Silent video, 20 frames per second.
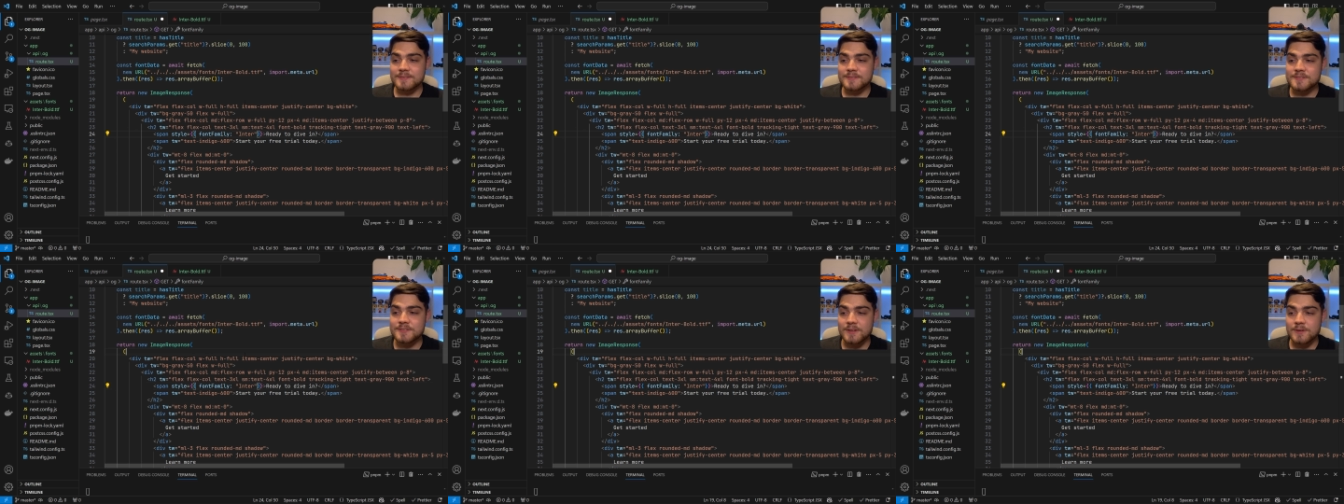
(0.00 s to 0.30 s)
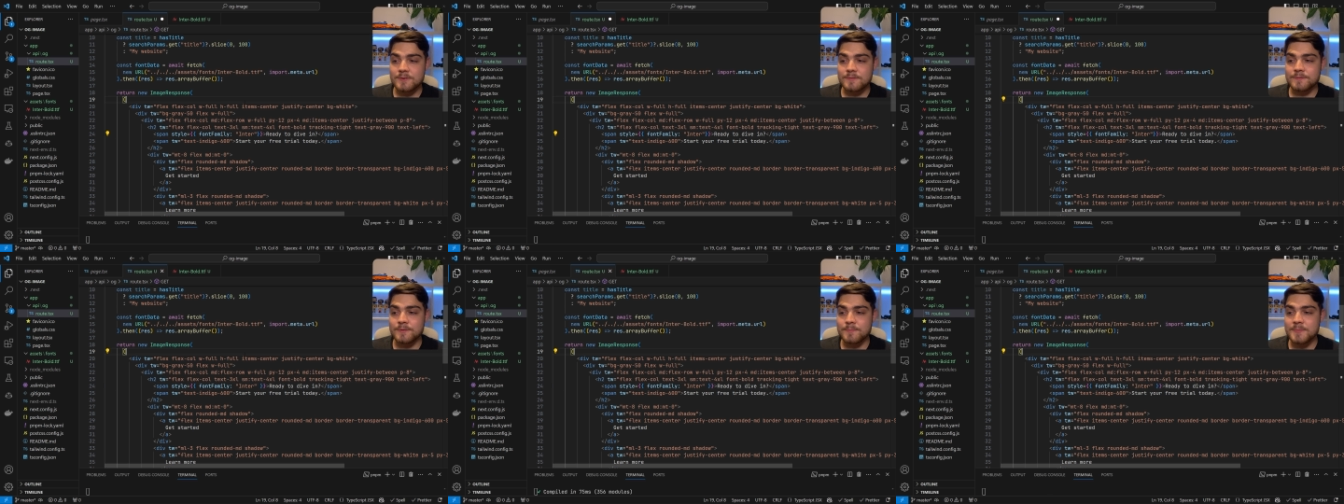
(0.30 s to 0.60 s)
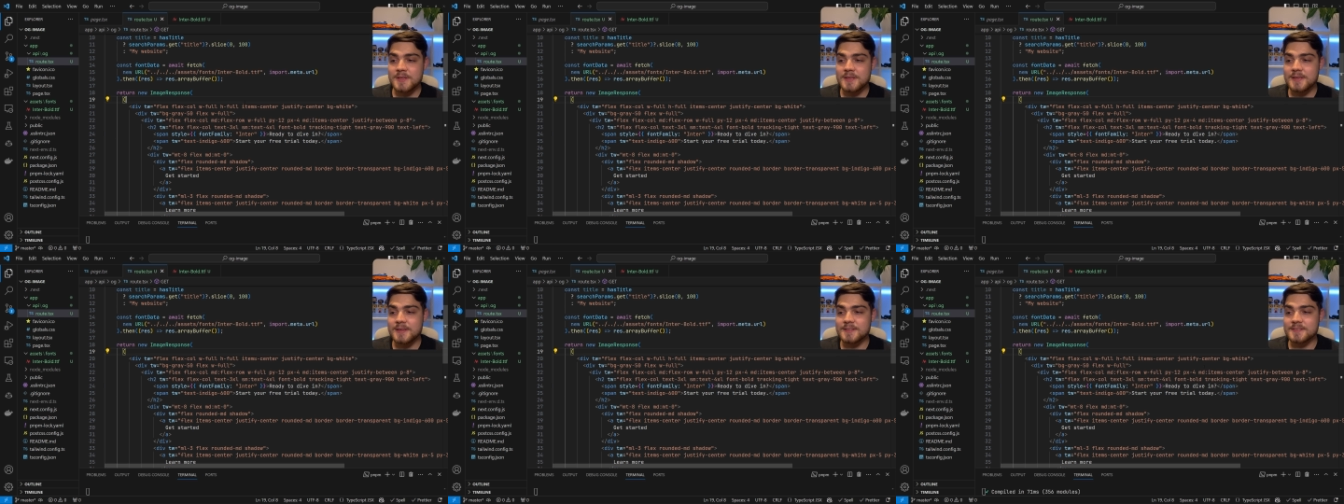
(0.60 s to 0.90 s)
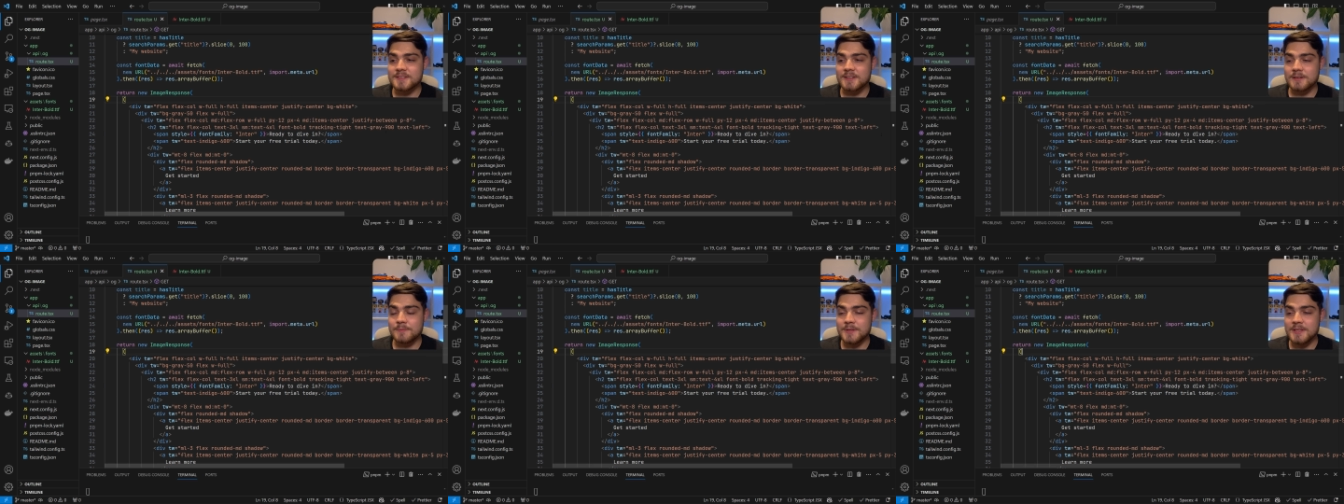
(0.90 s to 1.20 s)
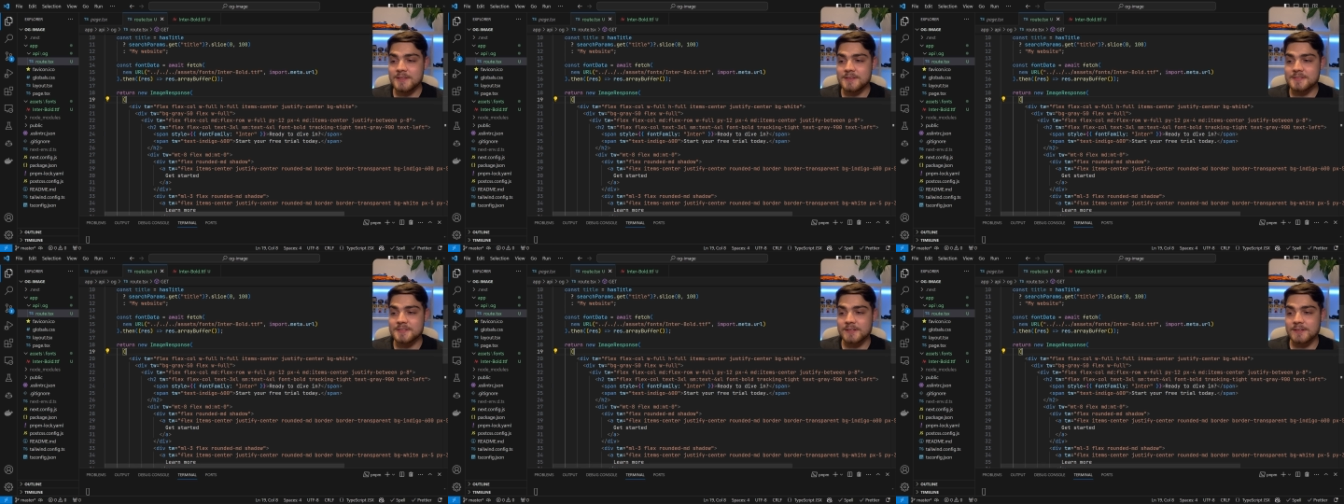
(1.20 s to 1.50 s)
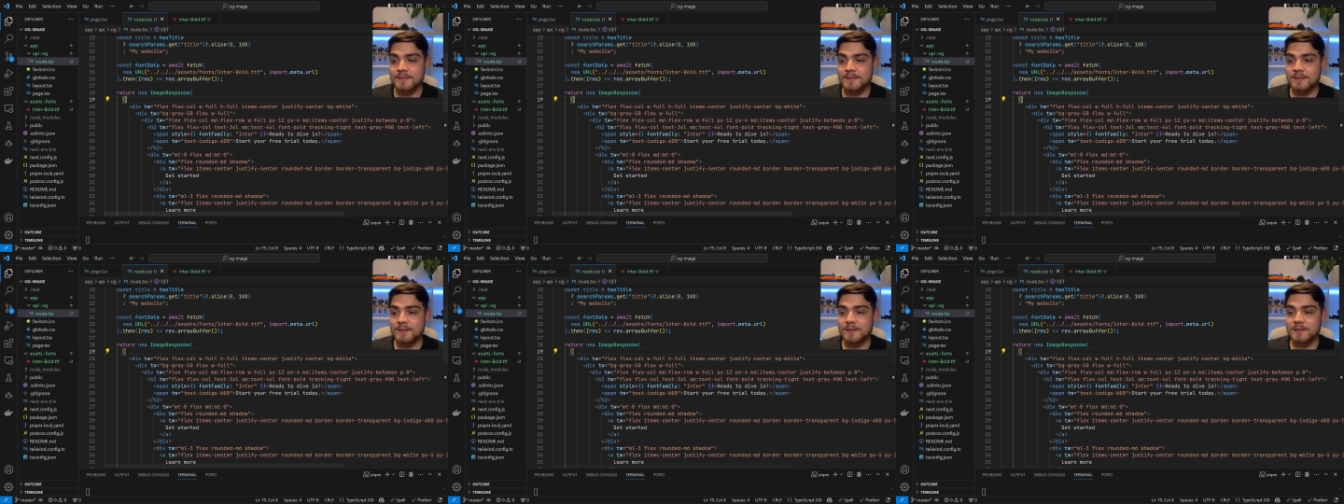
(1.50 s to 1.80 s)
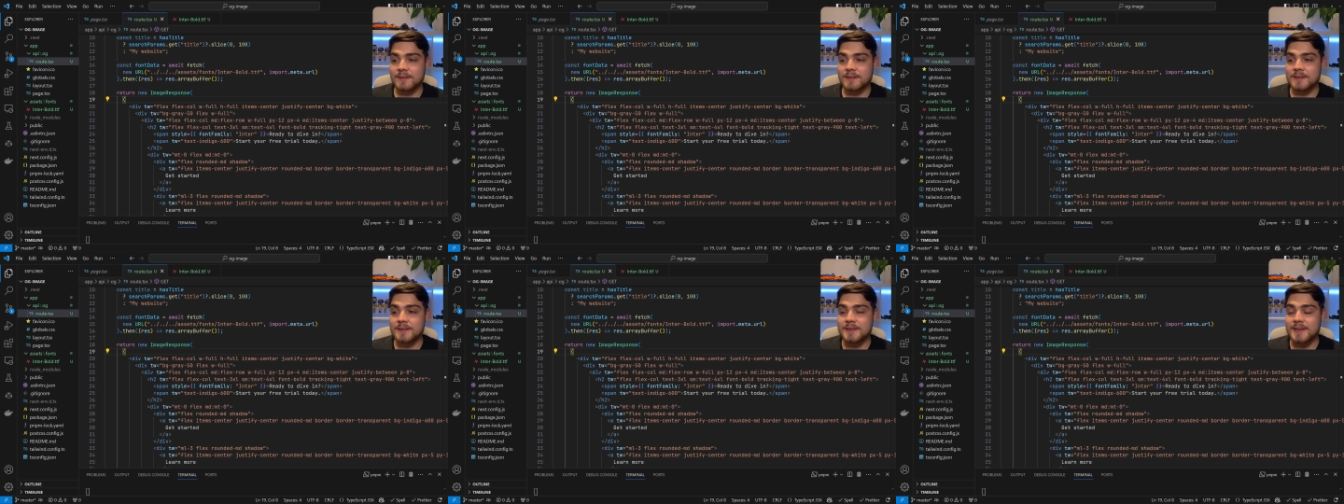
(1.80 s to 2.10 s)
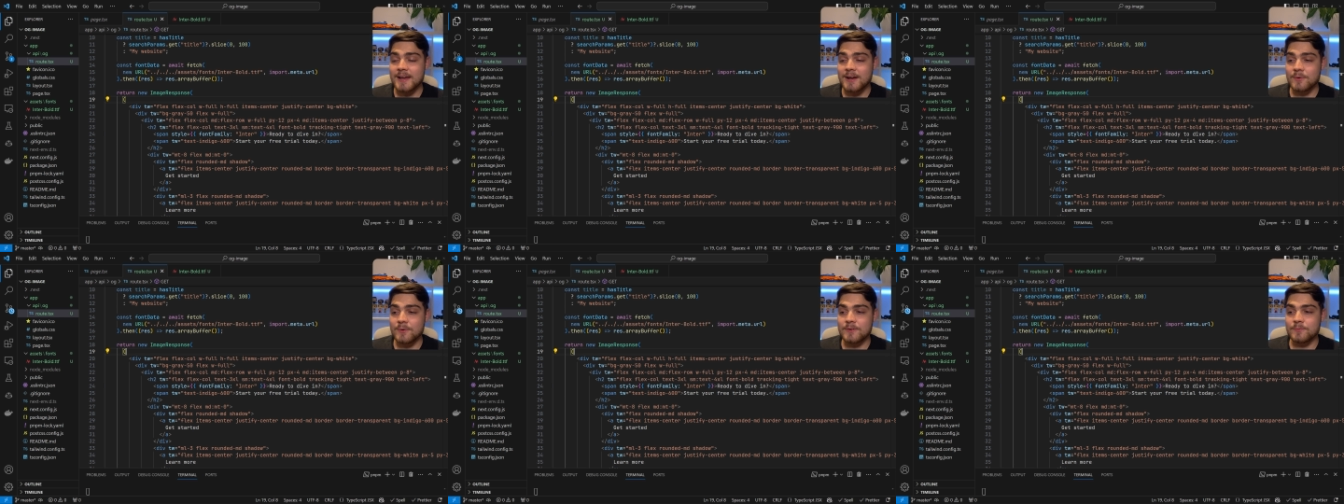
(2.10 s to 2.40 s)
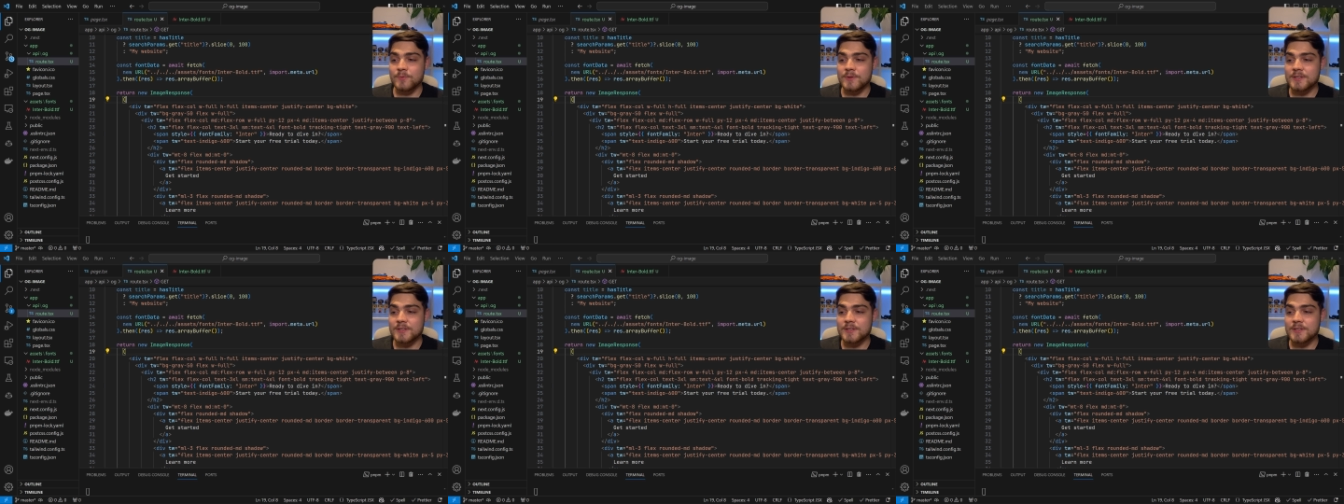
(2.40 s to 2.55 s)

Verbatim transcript: So for me, it's going to be inter. Now, if we